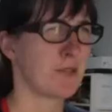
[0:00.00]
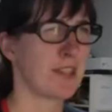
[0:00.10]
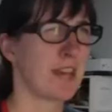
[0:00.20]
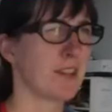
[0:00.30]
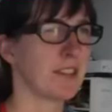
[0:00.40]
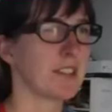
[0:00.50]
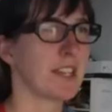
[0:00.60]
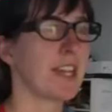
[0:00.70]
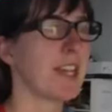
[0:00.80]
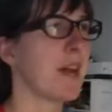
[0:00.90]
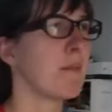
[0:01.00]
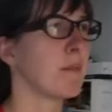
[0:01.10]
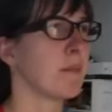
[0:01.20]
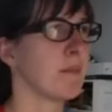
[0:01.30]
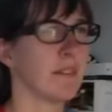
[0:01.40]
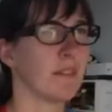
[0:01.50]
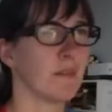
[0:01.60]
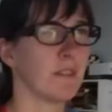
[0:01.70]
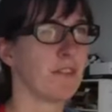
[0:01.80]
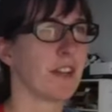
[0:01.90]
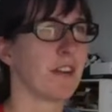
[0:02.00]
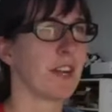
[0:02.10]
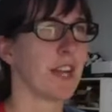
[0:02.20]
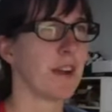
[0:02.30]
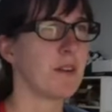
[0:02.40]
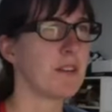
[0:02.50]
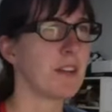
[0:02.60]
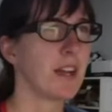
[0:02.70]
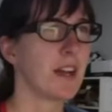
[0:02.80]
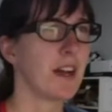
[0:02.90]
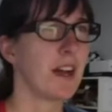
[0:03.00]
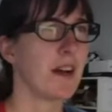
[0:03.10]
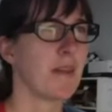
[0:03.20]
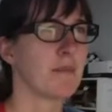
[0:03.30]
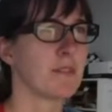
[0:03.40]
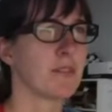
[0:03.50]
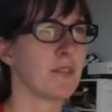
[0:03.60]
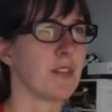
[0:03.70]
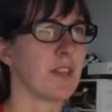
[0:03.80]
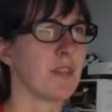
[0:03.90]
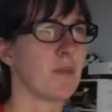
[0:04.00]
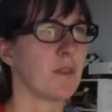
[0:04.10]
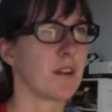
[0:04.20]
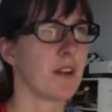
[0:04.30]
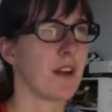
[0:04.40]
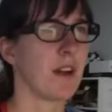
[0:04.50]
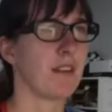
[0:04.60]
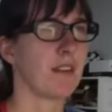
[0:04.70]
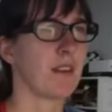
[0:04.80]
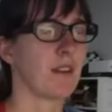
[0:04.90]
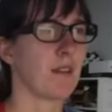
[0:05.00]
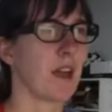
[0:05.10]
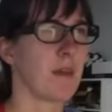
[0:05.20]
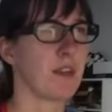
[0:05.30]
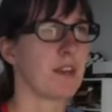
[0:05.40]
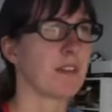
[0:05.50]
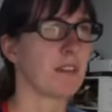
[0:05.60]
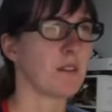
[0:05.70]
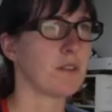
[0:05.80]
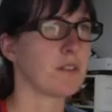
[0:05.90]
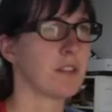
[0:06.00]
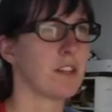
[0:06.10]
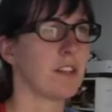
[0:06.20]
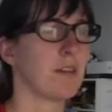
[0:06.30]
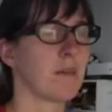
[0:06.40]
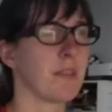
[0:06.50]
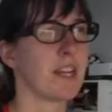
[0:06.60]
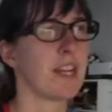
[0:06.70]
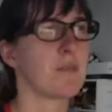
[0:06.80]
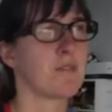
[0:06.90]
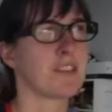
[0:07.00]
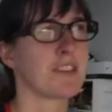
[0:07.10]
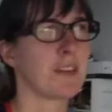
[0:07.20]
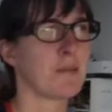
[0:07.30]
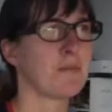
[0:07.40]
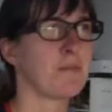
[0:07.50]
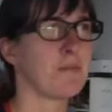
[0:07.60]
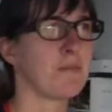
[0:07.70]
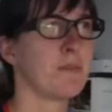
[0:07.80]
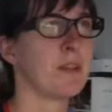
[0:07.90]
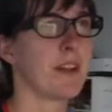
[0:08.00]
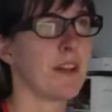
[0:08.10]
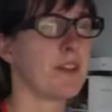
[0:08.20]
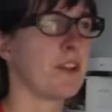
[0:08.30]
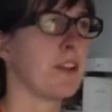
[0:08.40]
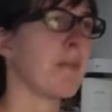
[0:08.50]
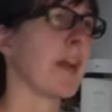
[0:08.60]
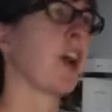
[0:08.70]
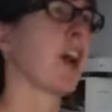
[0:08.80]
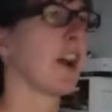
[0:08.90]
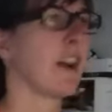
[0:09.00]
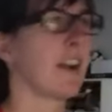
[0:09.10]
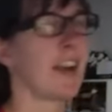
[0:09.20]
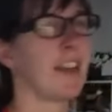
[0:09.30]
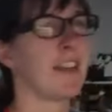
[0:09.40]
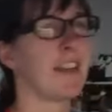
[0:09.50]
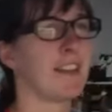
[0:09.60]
what that looks like yet, but we'll figure it out so that we're not, coming close to each other. I'm thinking I'm just gonna put it on the hood of my car and